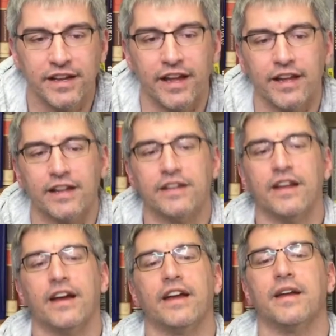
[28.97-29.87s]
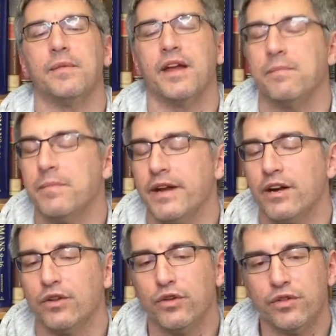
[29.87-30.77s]
And I am a
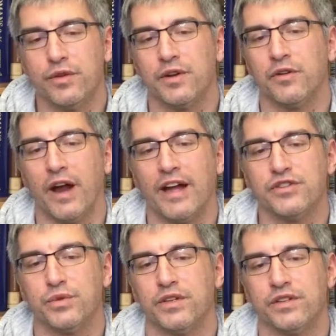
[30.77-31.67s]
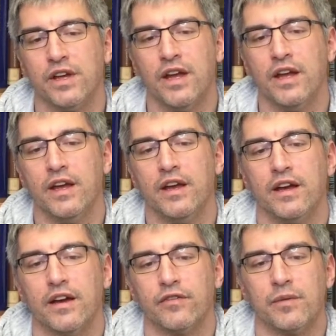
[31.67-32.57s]
Mayer Lutheran graduate
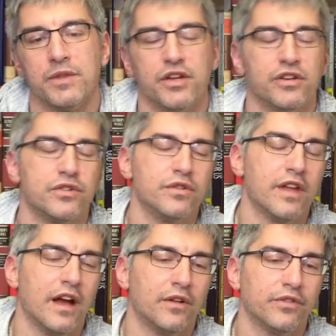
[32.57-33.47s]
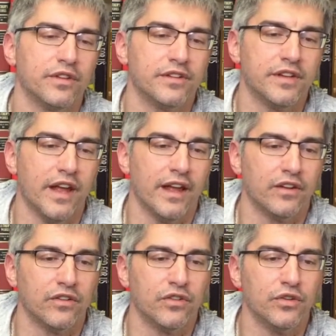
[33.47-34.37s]
uh, from the year
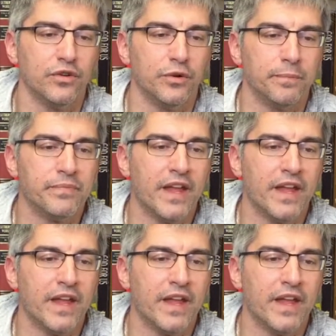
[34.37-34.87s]
2002.